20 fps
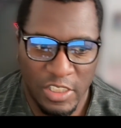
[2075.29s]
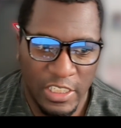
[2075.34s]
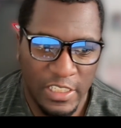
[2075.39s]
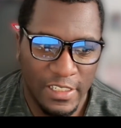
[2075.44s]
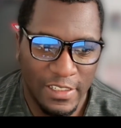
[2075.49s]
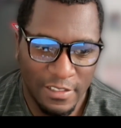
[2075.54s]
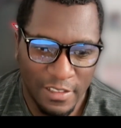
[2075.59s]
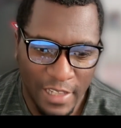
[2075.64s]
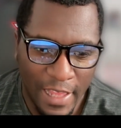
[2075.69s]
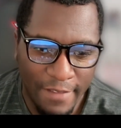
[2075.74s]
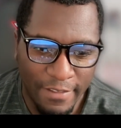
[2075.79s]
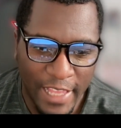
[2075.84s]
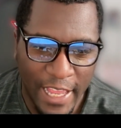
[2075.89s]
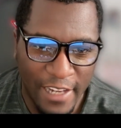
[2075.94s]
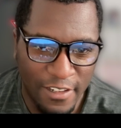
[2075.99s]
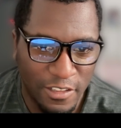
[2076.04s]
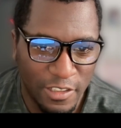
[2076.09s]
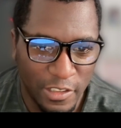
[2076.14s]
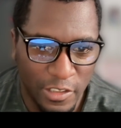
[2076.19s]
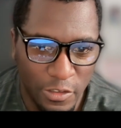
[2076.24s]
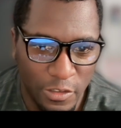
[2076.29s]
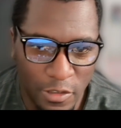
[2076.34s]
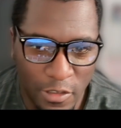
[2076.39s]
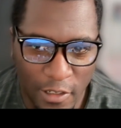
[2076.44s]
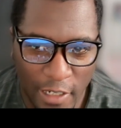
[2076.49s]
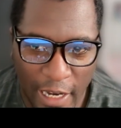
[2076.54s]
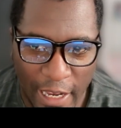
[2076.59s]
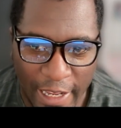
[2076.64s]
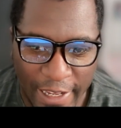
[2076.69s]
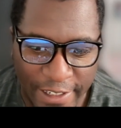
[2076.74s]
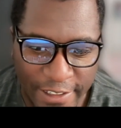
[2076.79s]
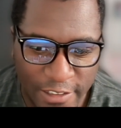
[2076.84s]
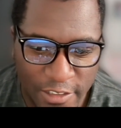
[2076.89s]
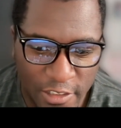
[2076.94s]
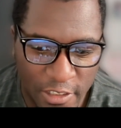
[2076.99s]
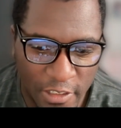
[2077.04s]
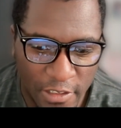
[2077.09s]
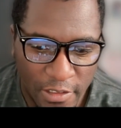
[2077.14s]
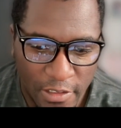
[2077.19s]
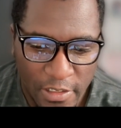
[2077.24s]
she doesn't have to actually use her
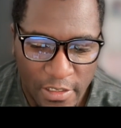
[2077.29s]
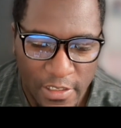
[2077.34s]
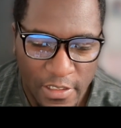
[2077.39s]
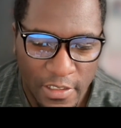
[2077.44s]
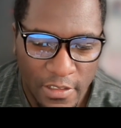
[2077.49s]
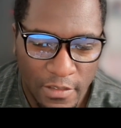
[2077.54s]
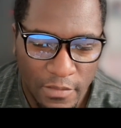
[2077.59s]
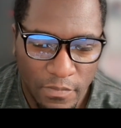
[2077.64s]
eyes to